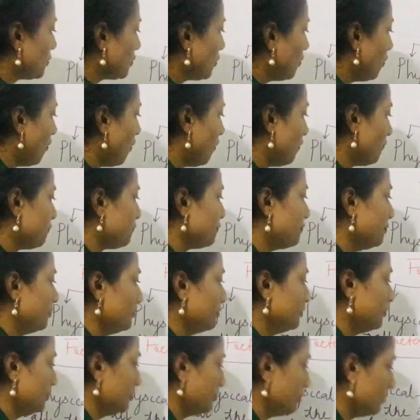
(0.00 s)
of
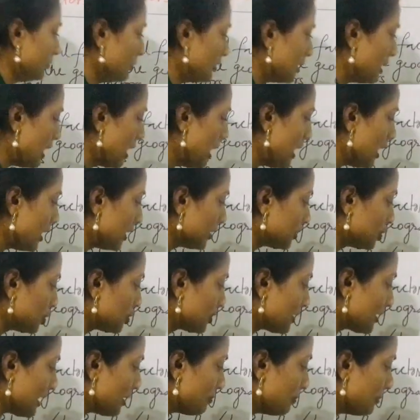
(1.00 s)
harsh
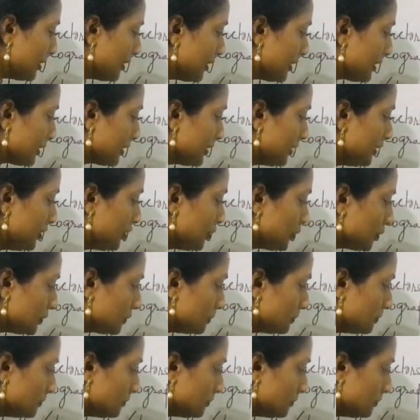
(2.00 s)
climatic condition.